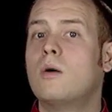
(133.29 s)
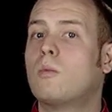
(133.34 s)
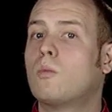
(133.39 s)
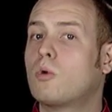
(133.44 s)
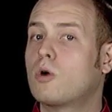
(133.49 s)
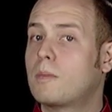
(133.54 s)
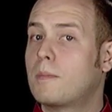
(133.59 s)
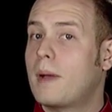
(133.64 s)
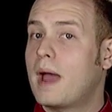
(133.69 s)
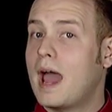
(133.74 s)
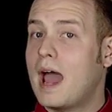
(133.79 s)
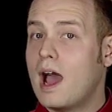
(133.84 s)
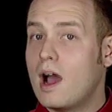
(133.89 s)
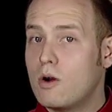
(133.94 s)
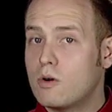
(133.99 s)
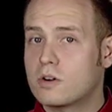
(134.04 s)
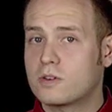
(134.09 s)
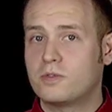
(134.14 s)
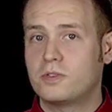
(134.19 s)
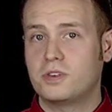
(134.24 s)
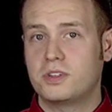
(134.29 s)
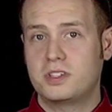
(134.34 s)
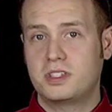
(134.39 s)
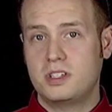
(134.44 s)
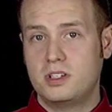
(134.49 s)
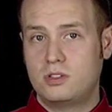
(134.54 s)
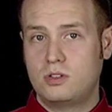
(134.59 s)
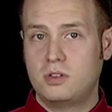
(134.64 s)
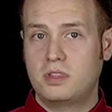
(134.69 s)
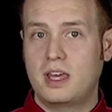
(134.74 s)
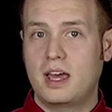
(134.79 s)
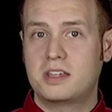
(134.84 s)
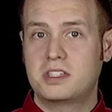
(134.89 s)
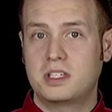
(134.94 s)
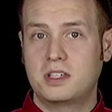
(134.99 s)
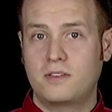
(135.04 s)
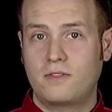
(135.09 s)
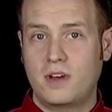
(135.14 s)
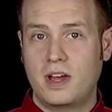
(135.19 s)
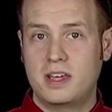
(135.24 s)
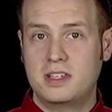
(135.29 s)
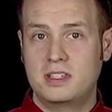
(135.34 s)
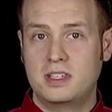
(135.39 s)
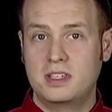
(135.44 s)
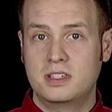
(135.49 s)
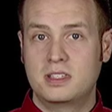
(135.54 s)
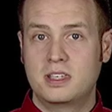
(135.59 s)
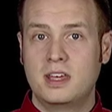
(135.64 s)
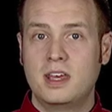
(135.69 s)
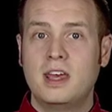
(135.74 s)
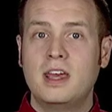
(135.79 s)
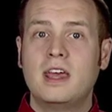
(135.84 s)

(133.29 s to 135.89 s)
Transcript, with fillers: more powerful C2000 devices,